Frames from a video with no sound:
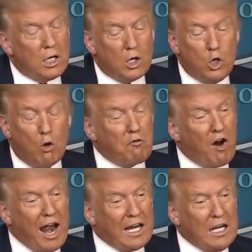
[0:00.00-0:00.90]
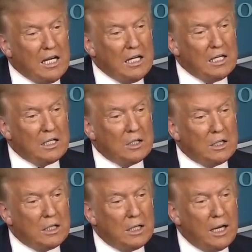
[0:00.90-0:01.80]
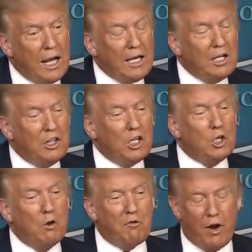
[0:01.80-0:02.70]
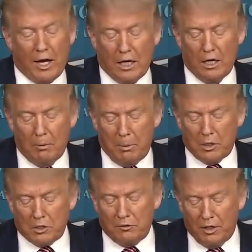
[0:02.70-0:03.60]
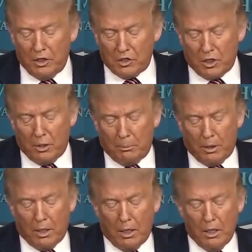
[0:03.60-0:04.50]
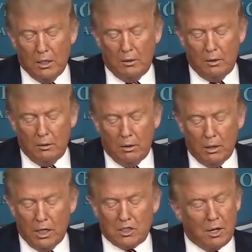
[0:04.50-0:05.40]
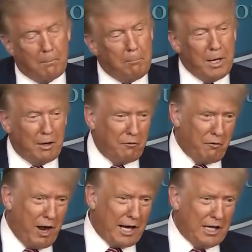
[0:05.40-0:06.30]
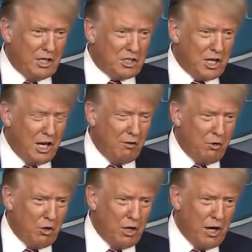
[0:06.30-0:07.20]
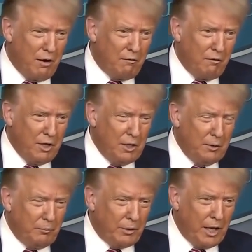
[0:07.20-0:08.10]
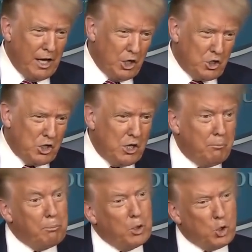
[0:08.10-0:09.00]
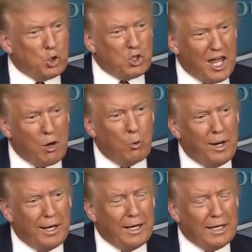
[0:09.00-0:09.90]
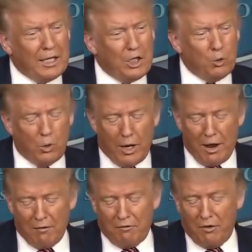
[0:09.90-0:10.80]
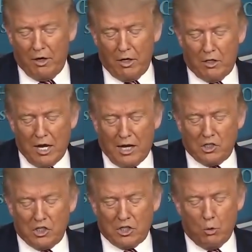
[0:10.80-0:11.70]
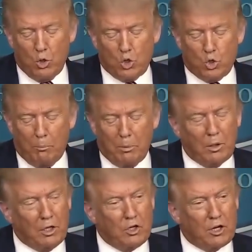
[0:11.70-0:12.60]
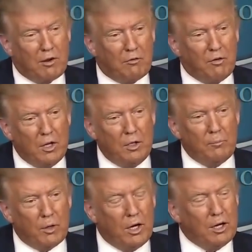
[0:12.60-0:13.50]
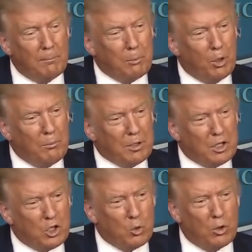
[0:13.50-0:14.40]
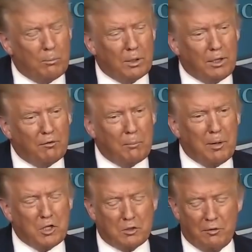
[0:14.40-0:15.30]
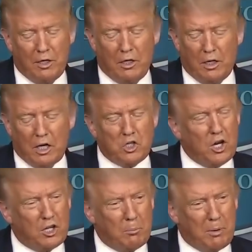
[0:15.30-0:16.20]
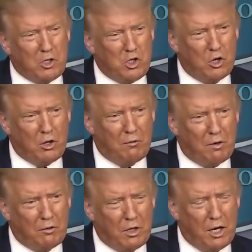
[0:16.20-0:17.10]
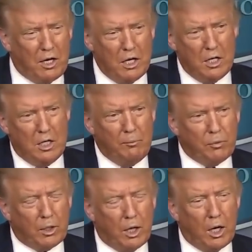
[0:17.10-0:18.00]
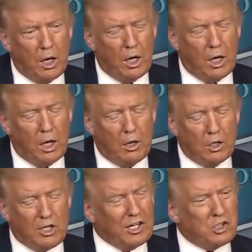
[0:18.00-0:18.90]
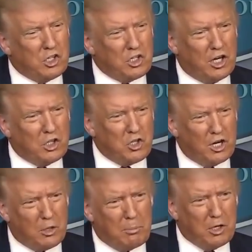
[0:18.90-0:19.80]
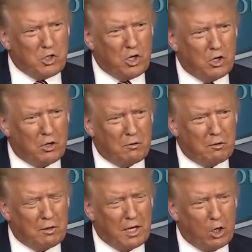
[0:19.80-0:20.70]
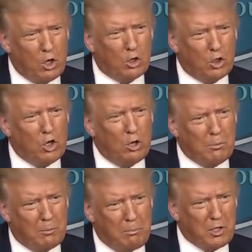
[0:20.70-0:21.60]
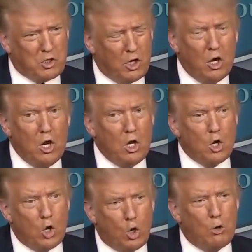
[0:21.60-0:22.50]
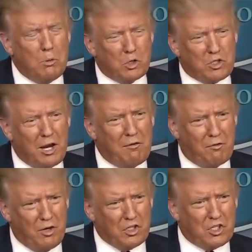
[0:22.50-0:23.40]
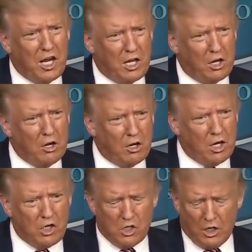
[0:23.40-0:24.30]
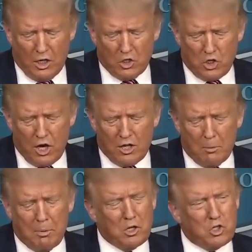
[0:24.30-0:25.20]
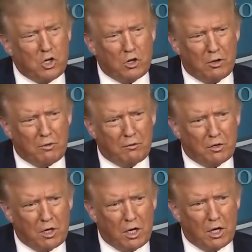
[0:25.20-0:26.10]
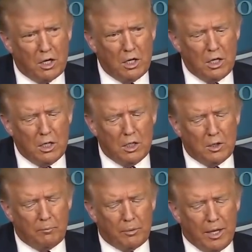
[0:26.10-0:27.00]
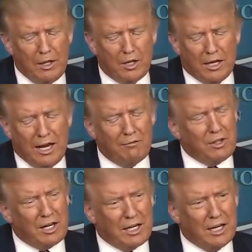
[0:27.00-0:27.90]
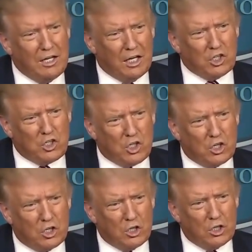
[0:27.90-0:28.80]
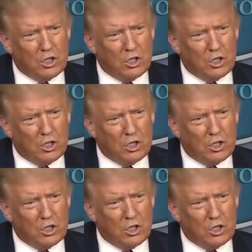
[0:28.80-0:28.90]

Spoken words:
No fracking. How do you think no fracking in Pennsylvania is going to play? That's a big fracking state. If you didn't have energy produced that way, you would have taxes that would triple, and you'd have unemployment that you wouldn't believe. In Pennsylvania last year had the best year they've ever had. Texas last year had the best year they've ever had. Oklahoma, best year. Almost every state in our nation last year had the best year they've ever had. And they're going to have that again next year.